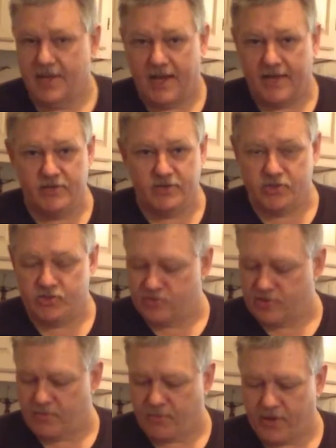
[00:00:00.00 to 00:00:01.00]
I used a
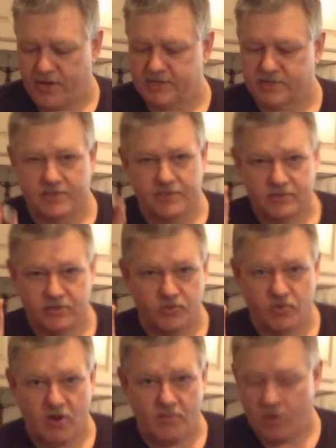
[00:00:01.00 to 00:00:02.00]
drill press to
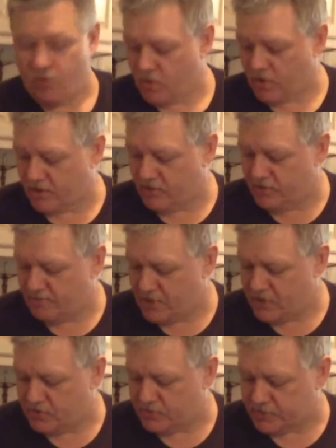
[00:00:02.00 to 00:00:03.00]
do all my work on the
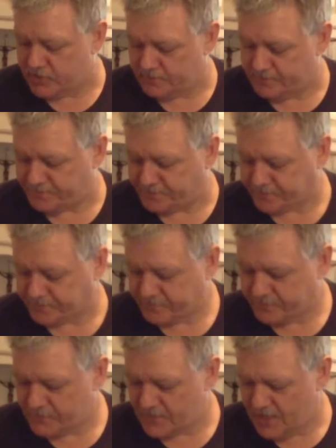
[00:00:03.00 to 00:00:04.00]
bolt.
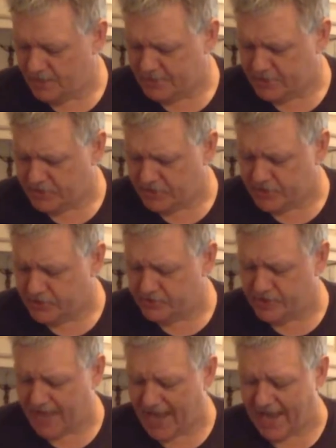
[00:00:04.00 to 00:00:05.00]
You can
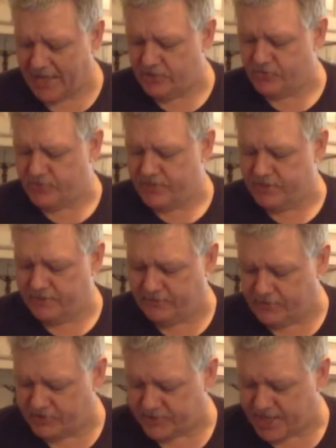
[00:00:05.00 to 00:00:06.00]
use a hand drill
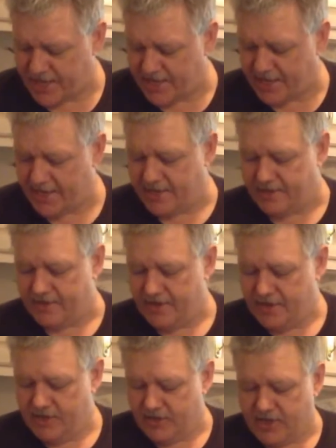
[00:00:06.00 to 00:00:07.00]
if you're steady and
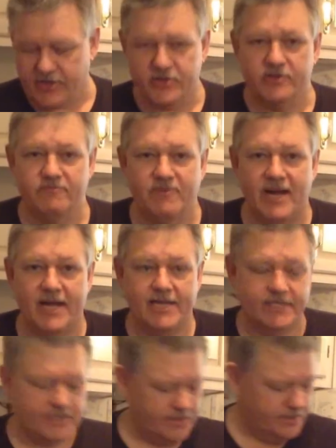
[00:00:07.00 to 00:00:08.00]
got a good
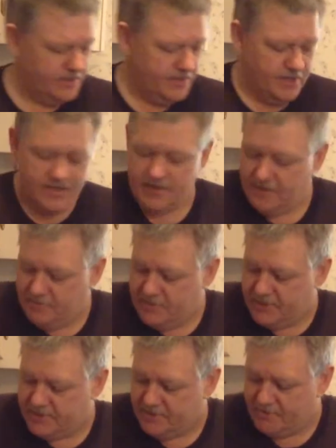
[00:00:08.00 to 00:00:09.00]
vise,
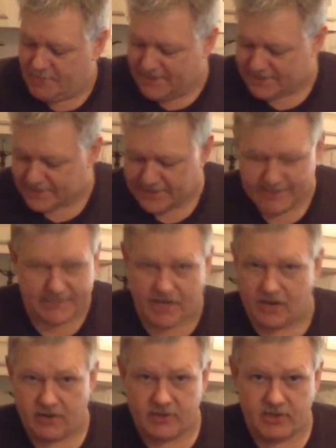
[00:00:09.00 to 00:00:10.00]
but basically it's
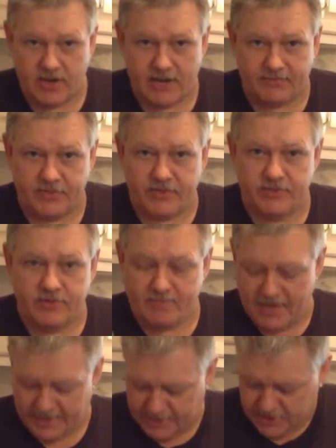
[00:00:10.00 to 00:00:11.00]
all you have to do to
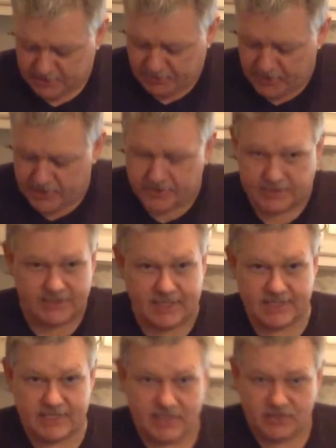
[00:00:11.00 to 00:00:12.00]
make this plug that
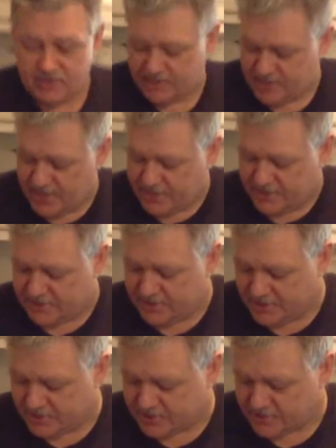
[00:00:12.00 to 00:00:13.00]
they say does not
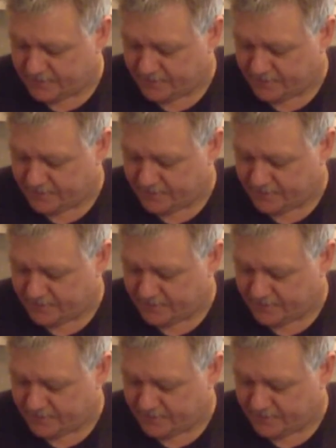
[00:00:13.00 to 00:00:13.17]
exist.